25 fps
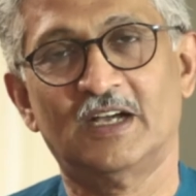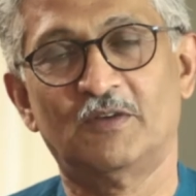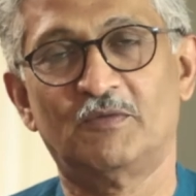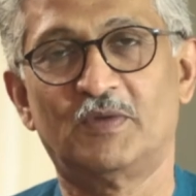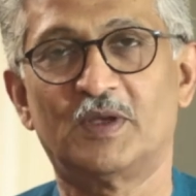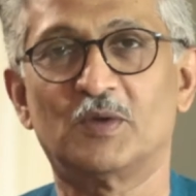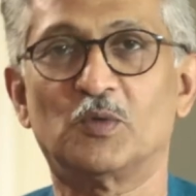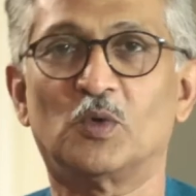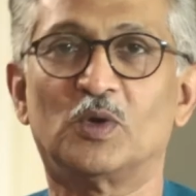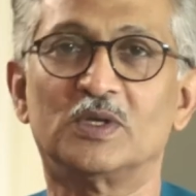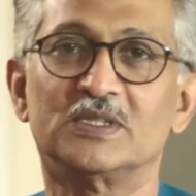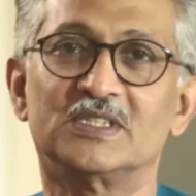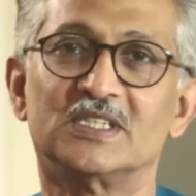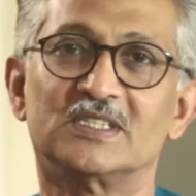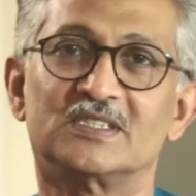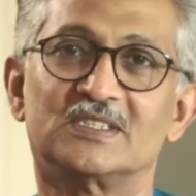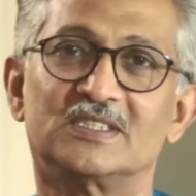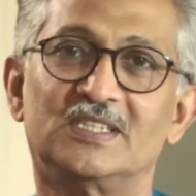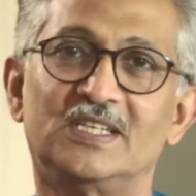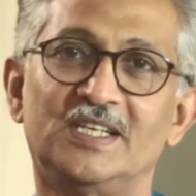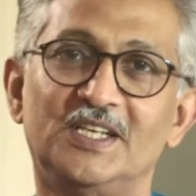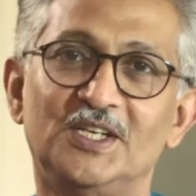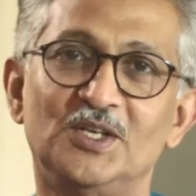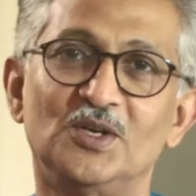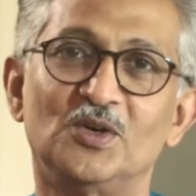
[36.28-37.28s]
We want the
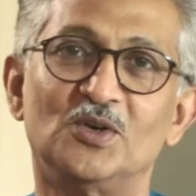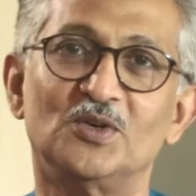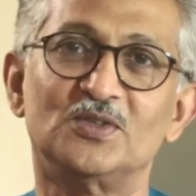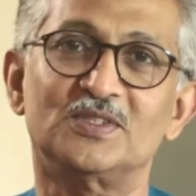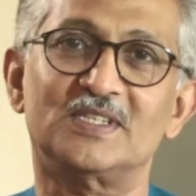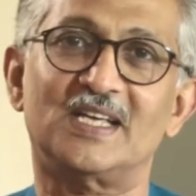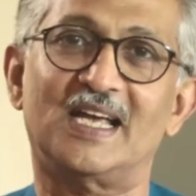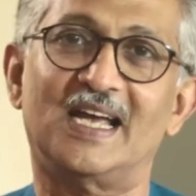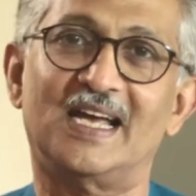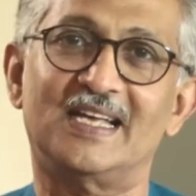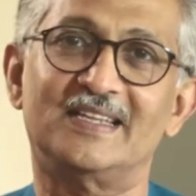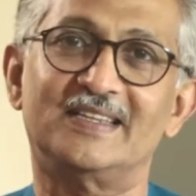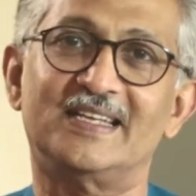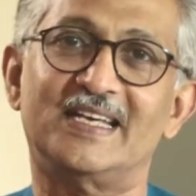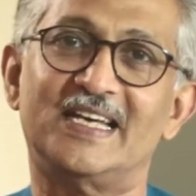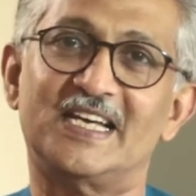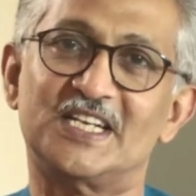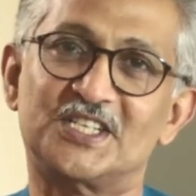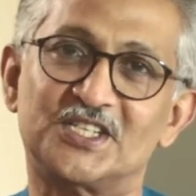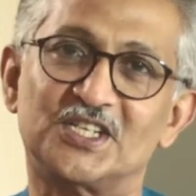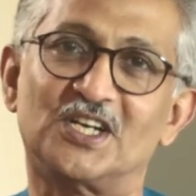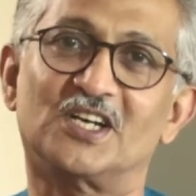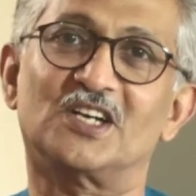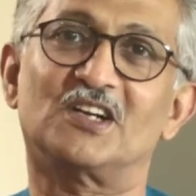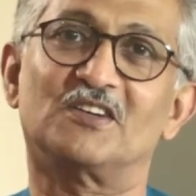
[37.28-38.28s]
C E Os and the
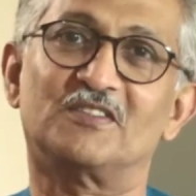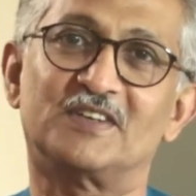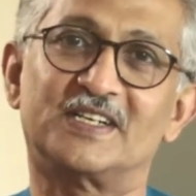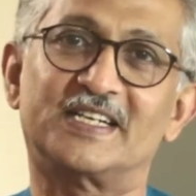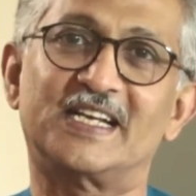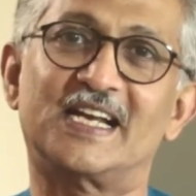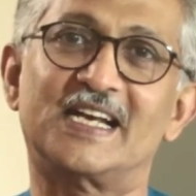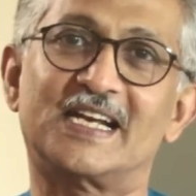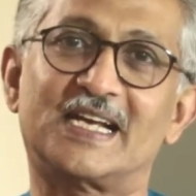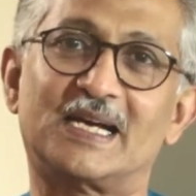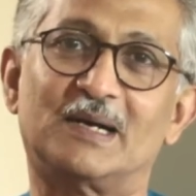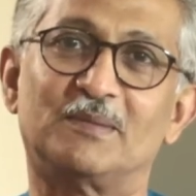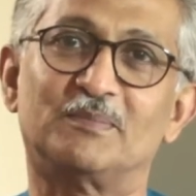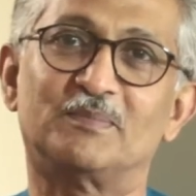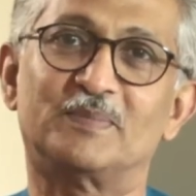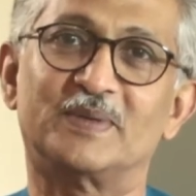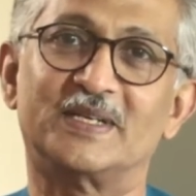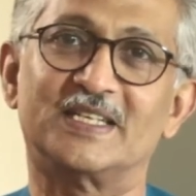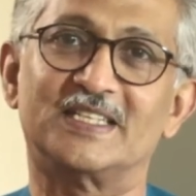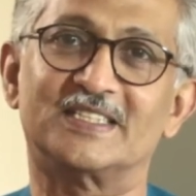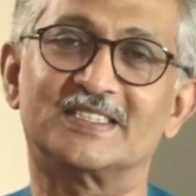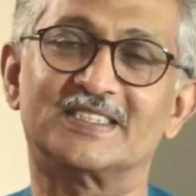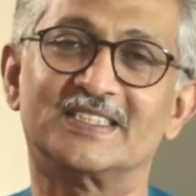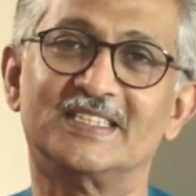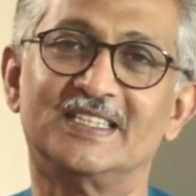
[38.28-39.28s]
H R of retail
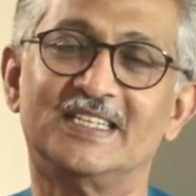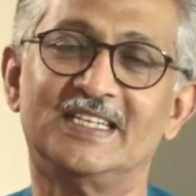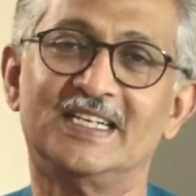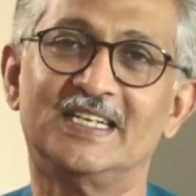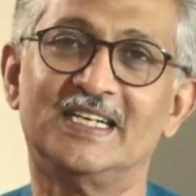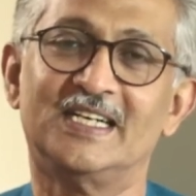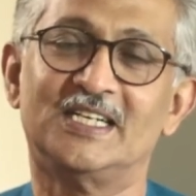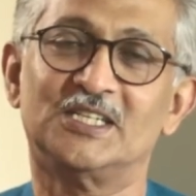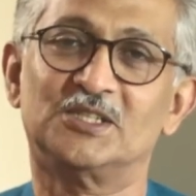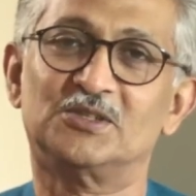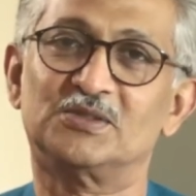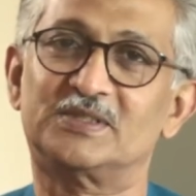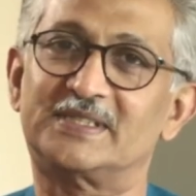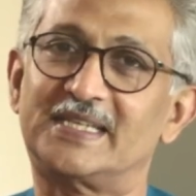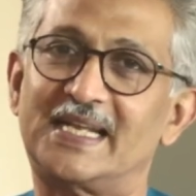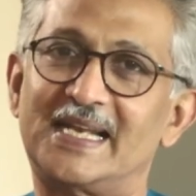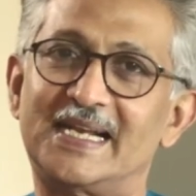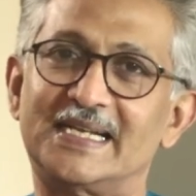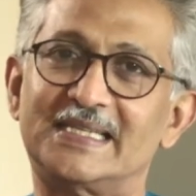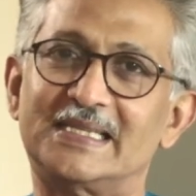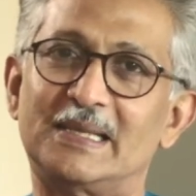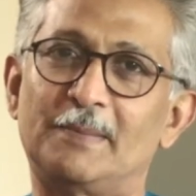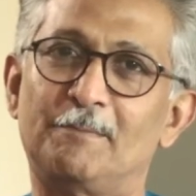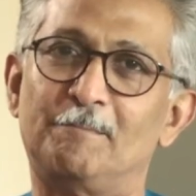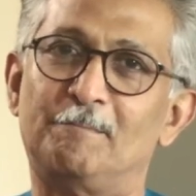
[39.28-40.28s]
companies to
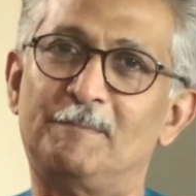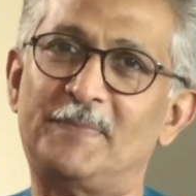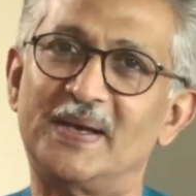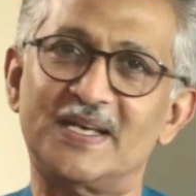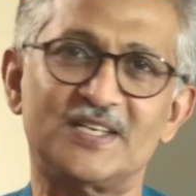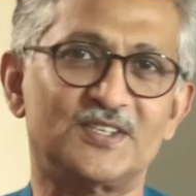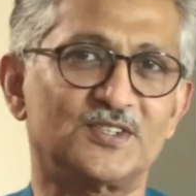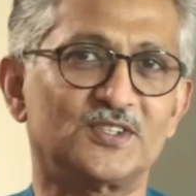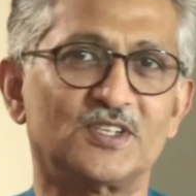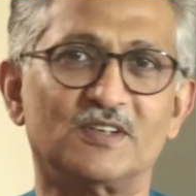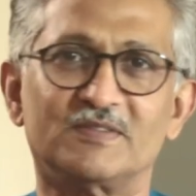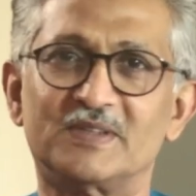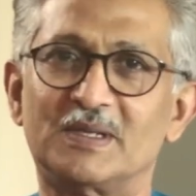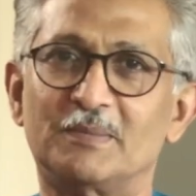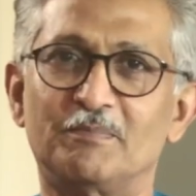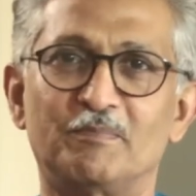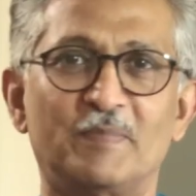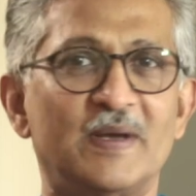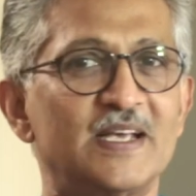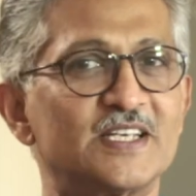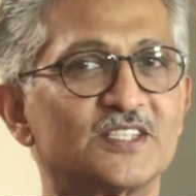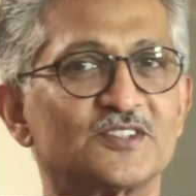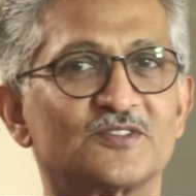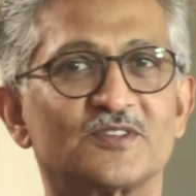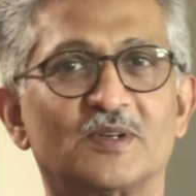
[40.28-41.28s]
select the best of the
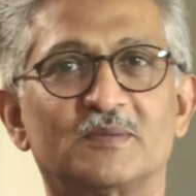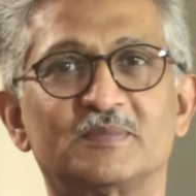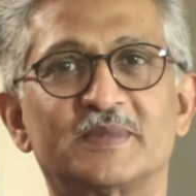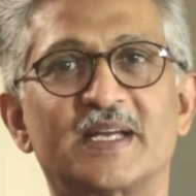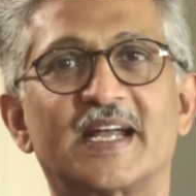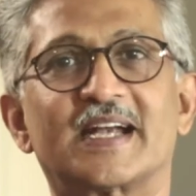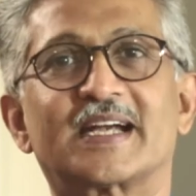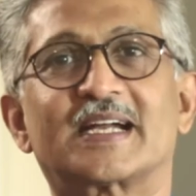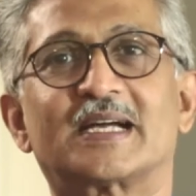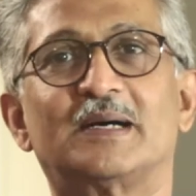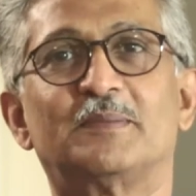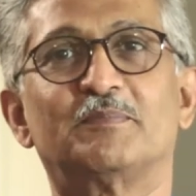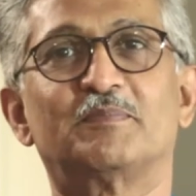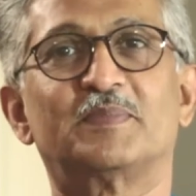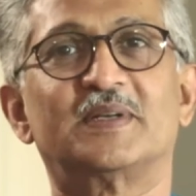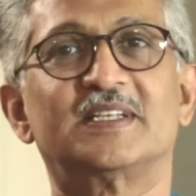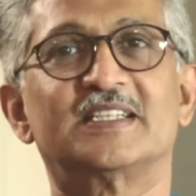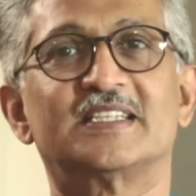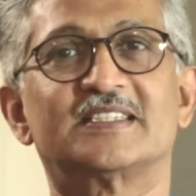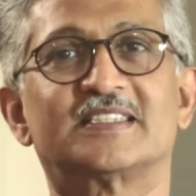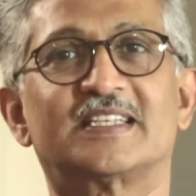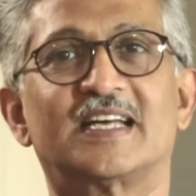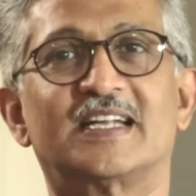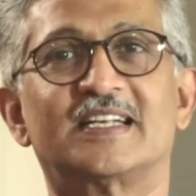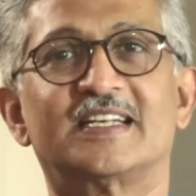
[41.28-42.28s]
best from their company to
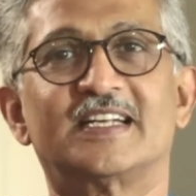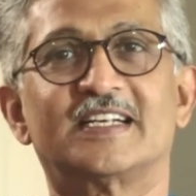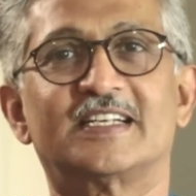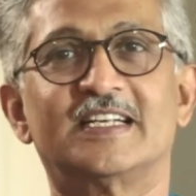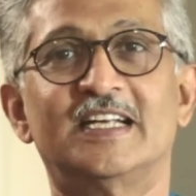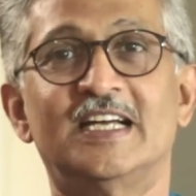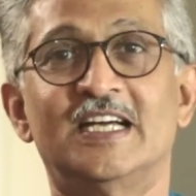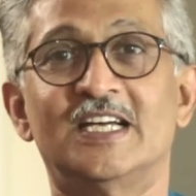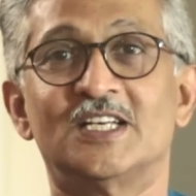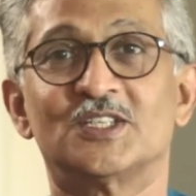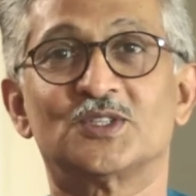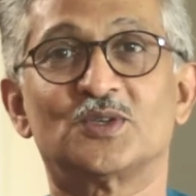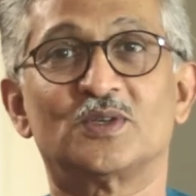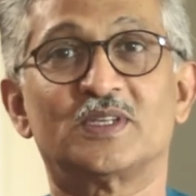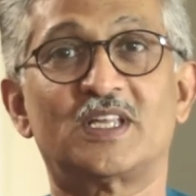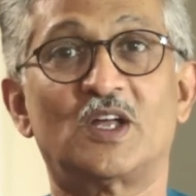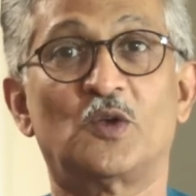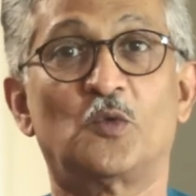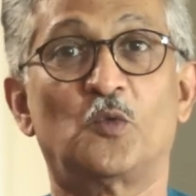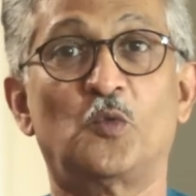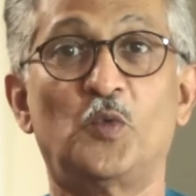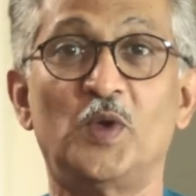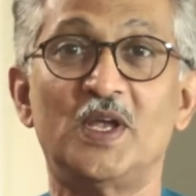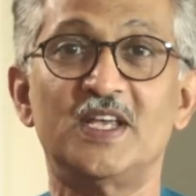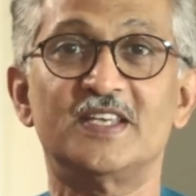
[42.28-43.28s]
send it, so that
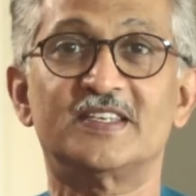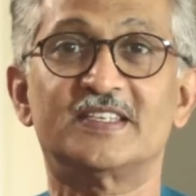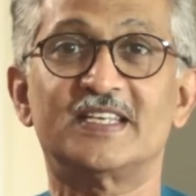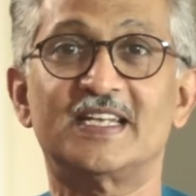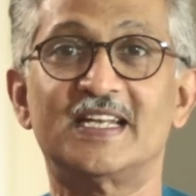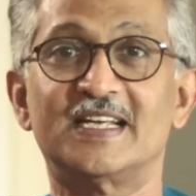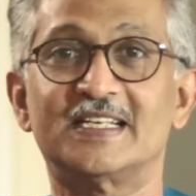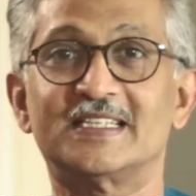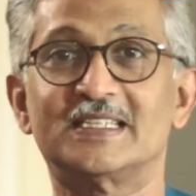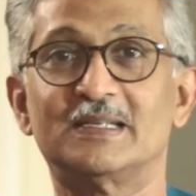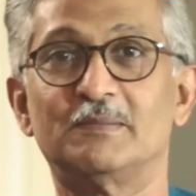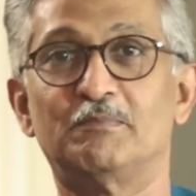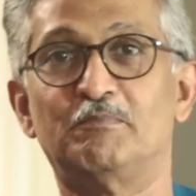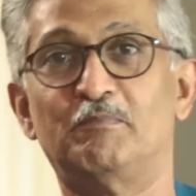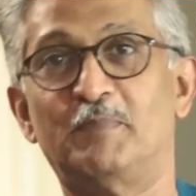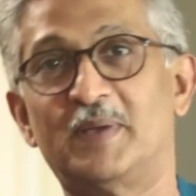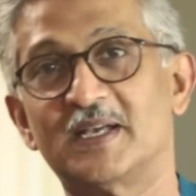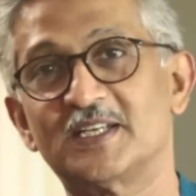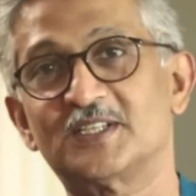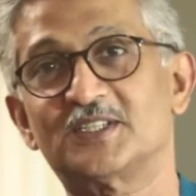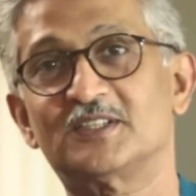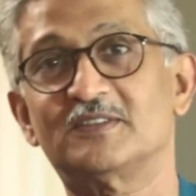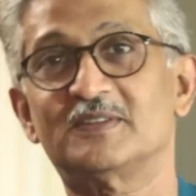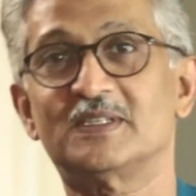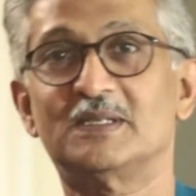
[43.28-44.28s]
we select the
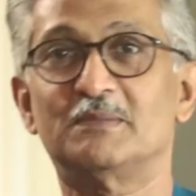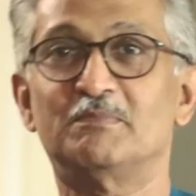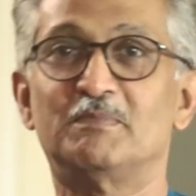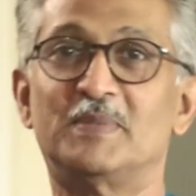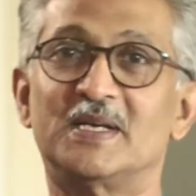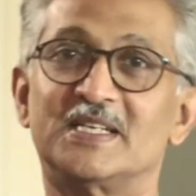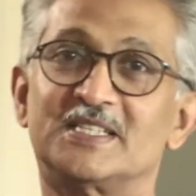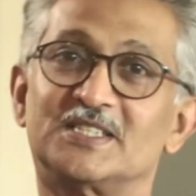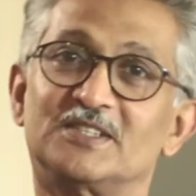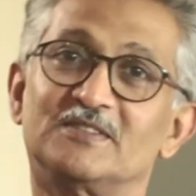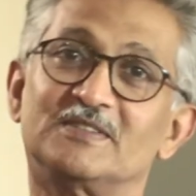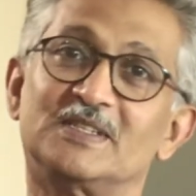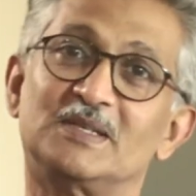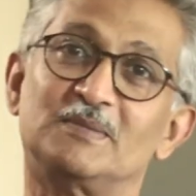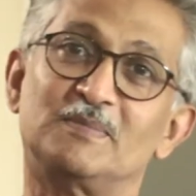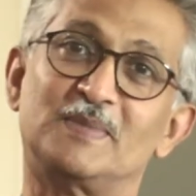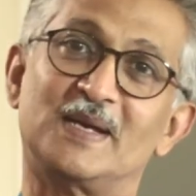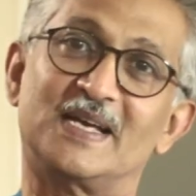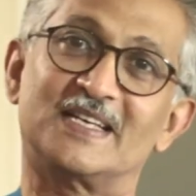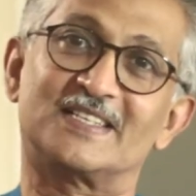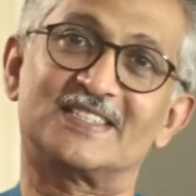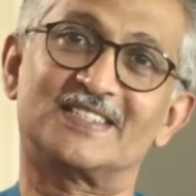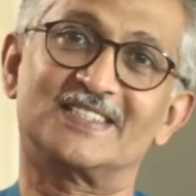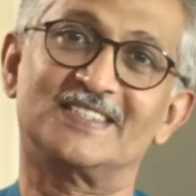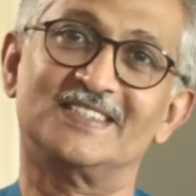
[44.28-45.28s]
best of the best of the
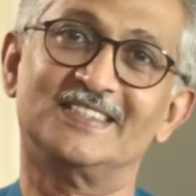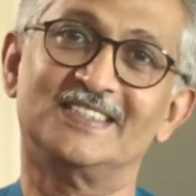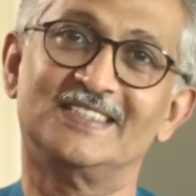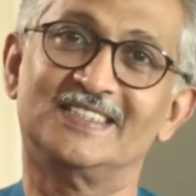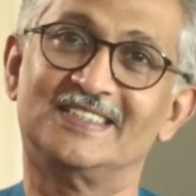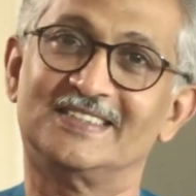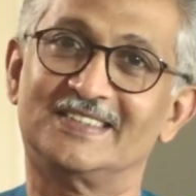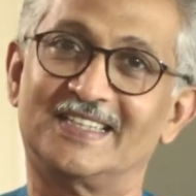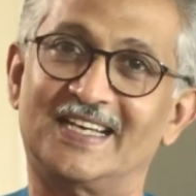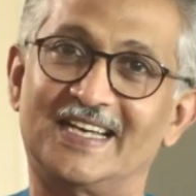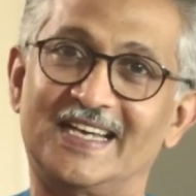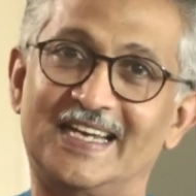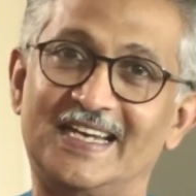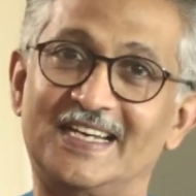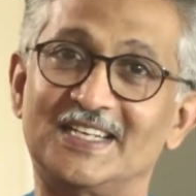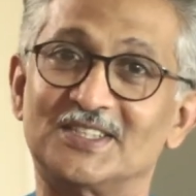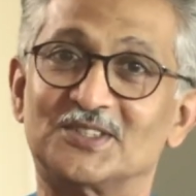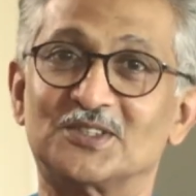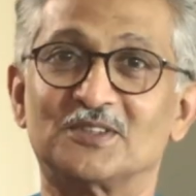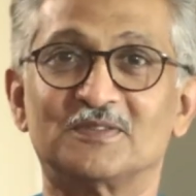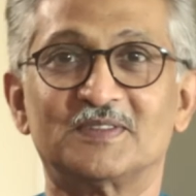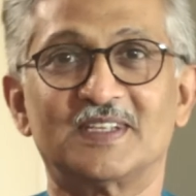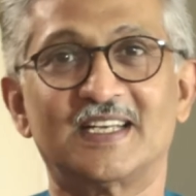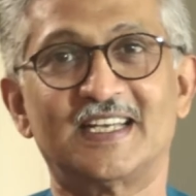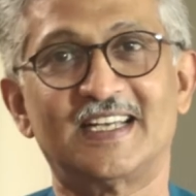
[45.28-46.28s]
best, the ace
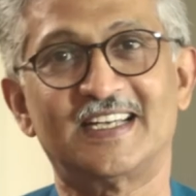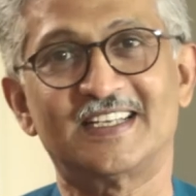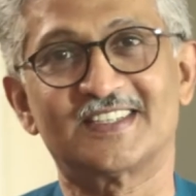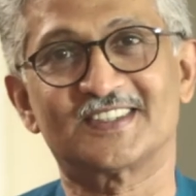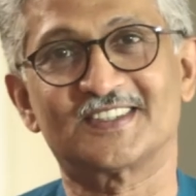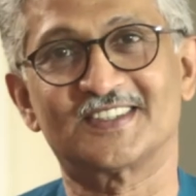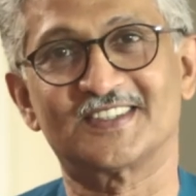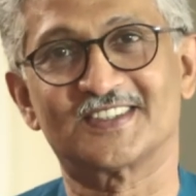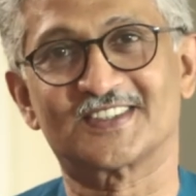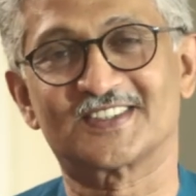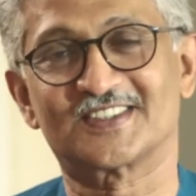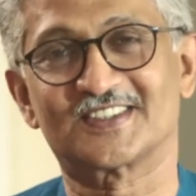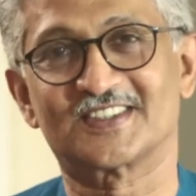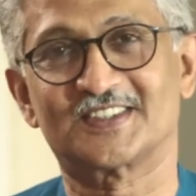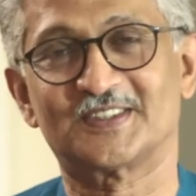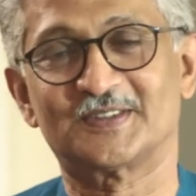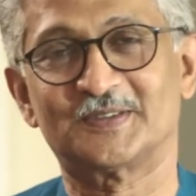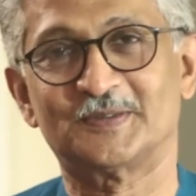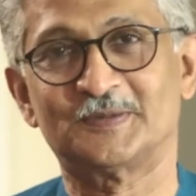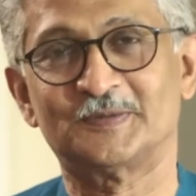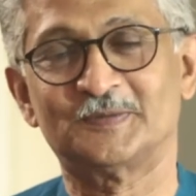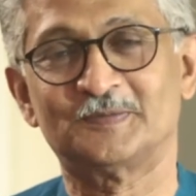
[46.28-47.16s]
of the aces.